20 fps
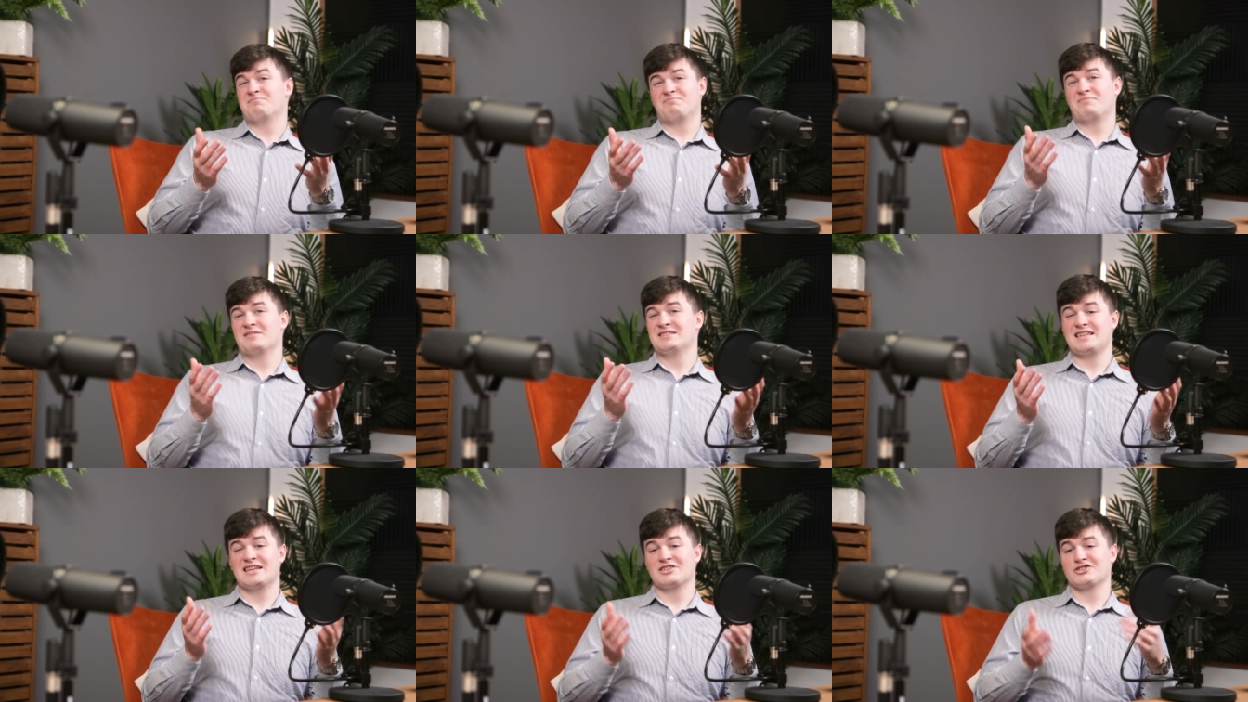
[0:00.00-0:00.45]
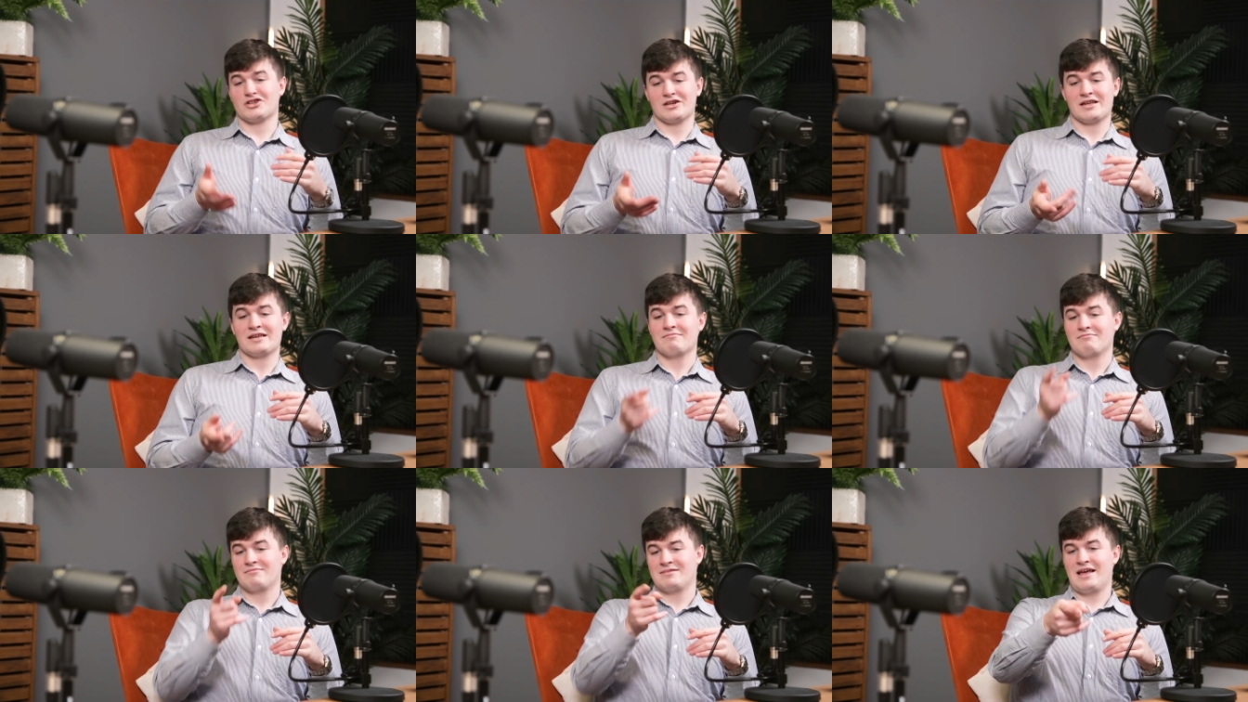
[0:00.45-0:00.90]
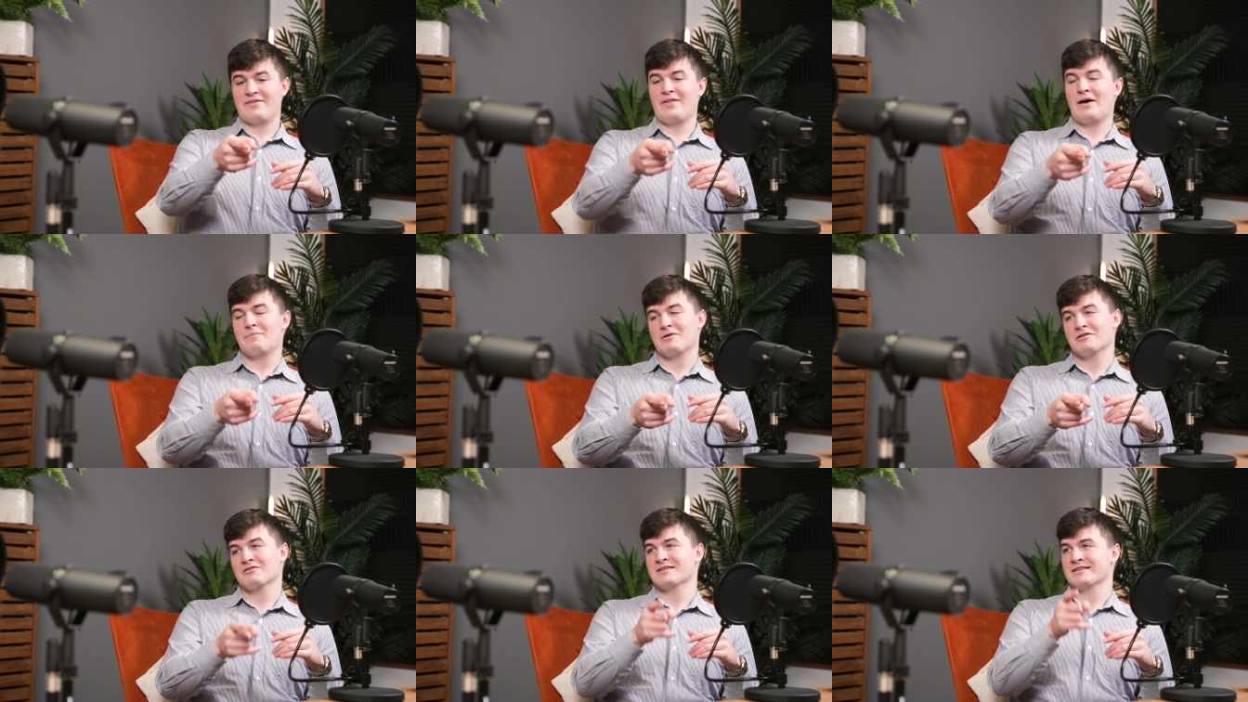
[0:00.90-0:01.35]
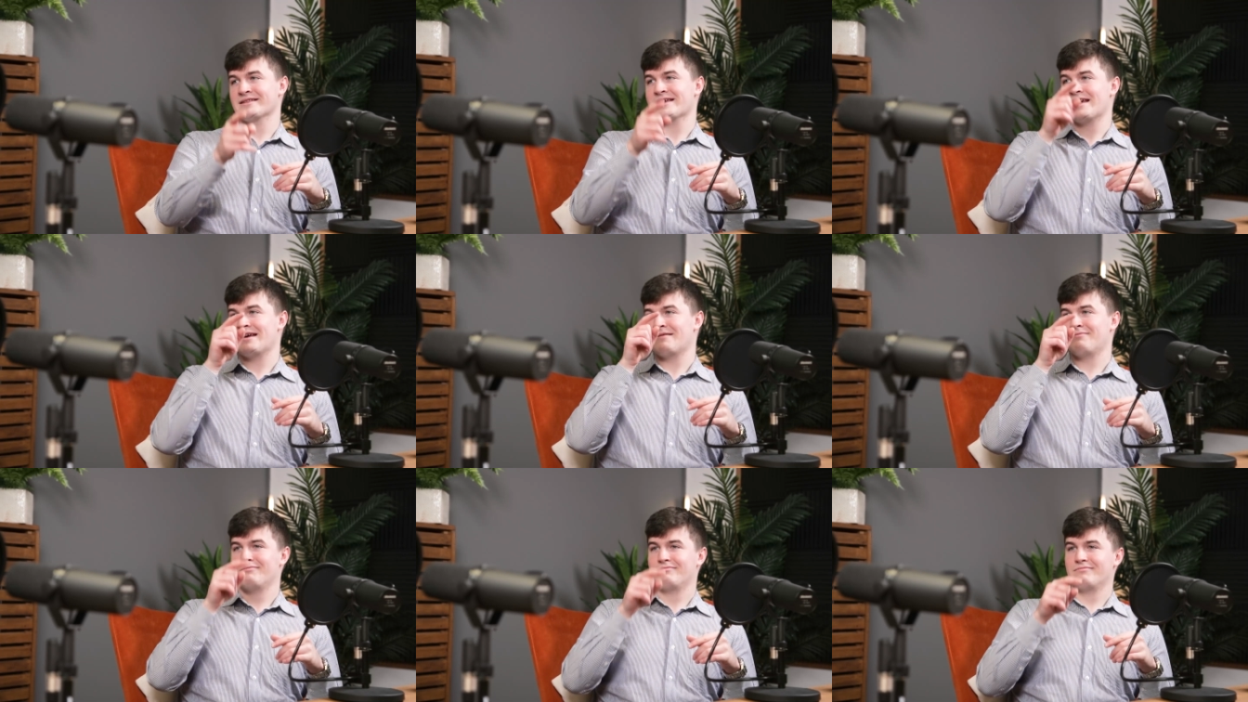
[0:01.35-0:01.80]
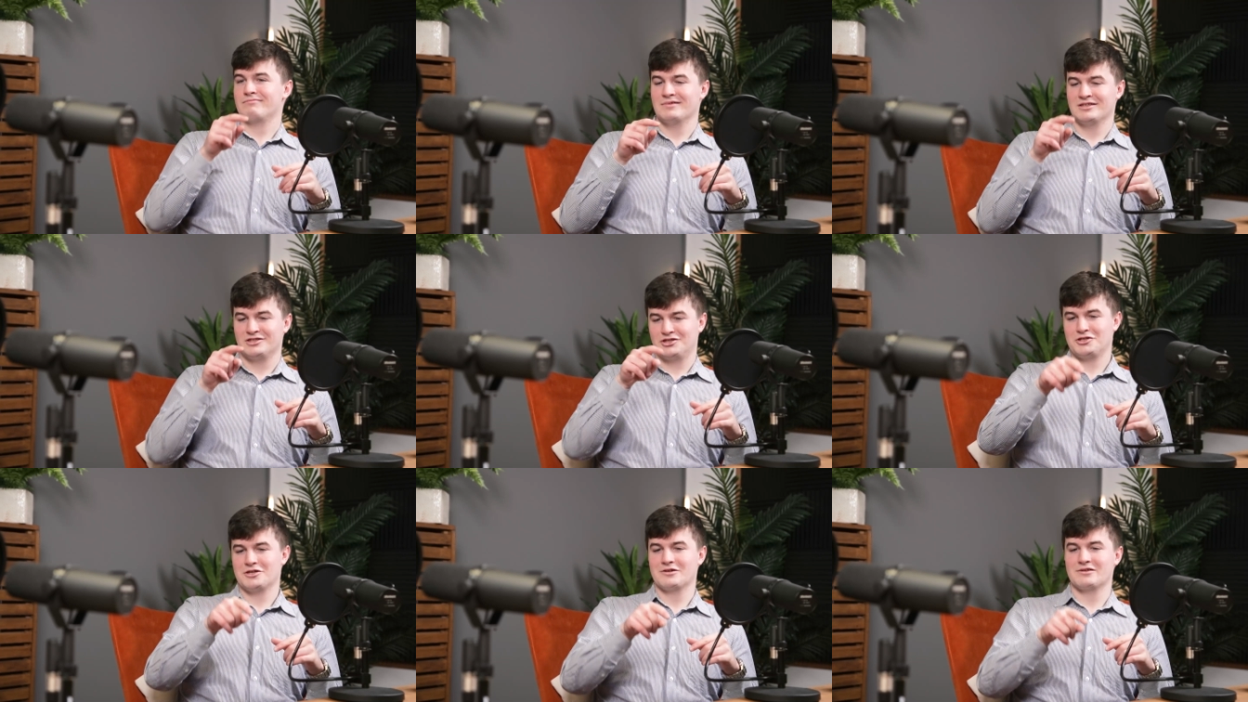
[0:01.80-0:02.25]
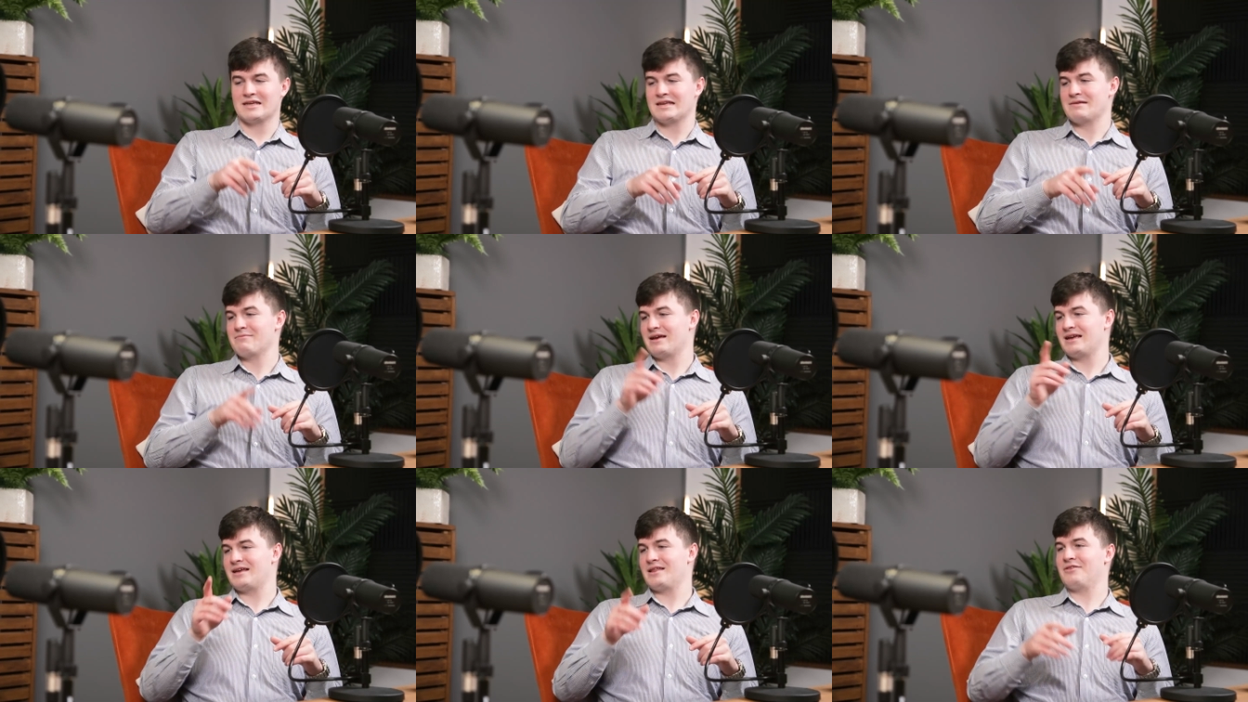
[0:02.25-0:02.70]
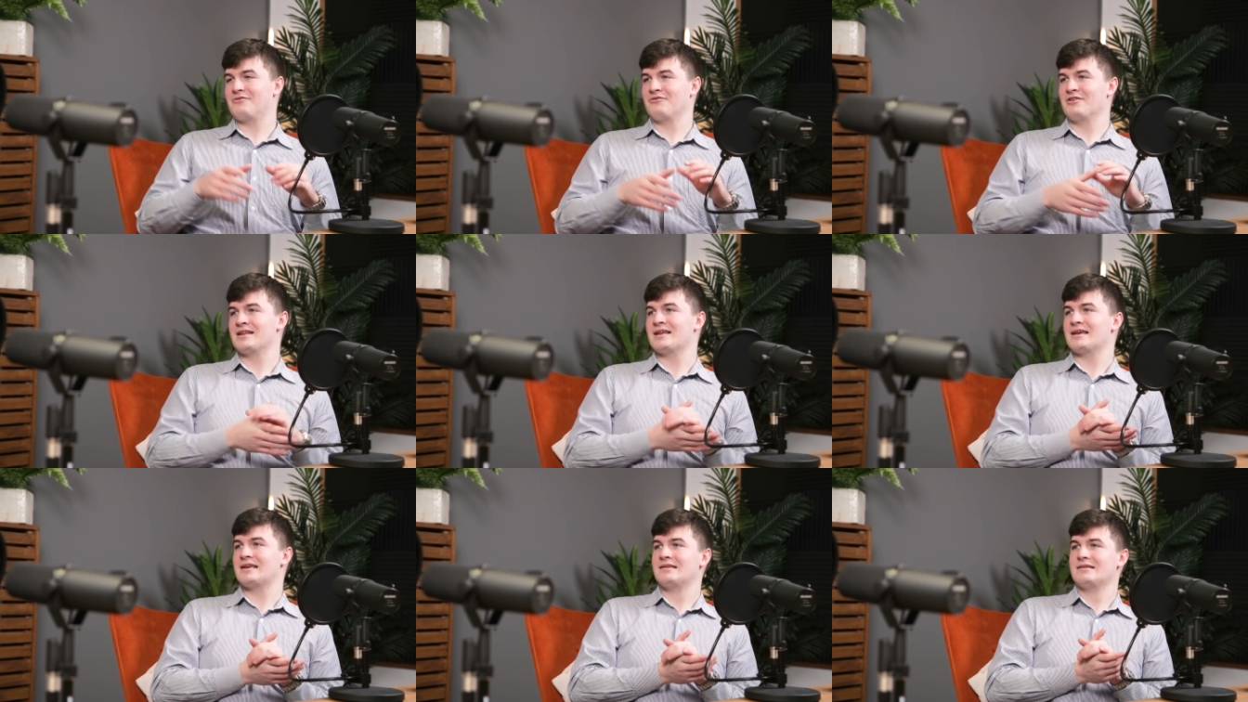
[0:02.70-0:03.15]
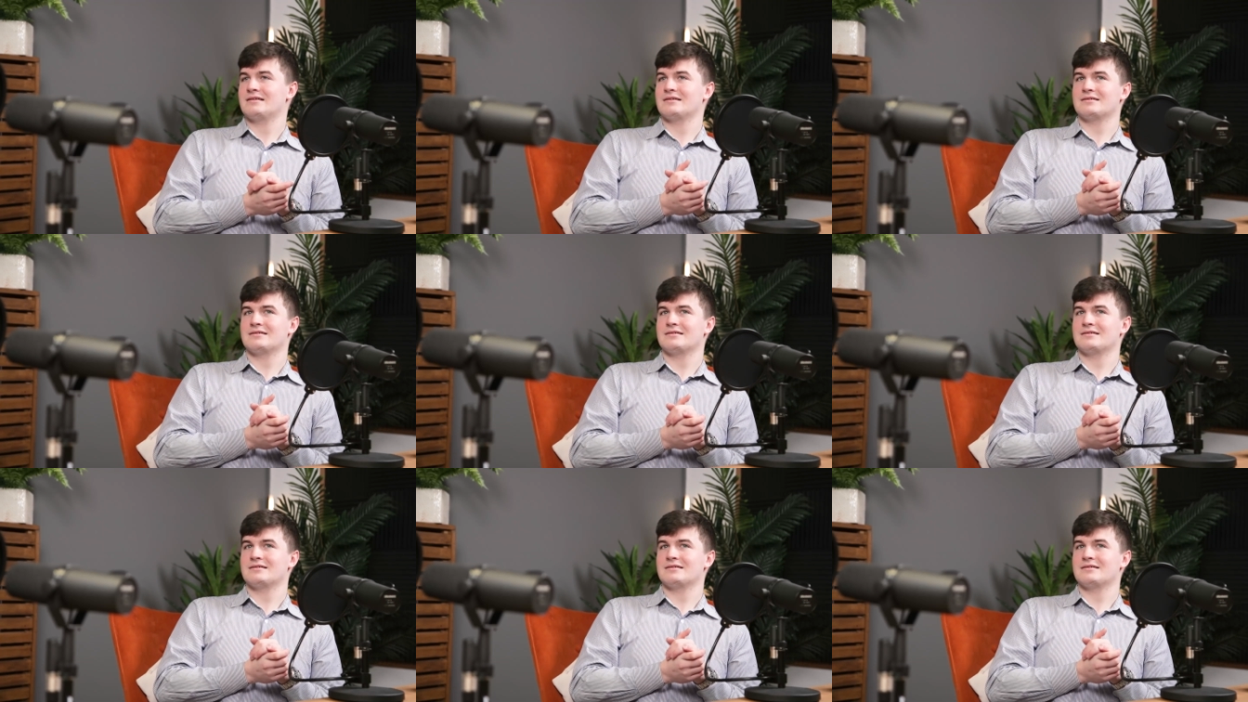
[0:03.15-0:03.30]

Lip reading: essentially get that building there, it's 2D, make it 3D.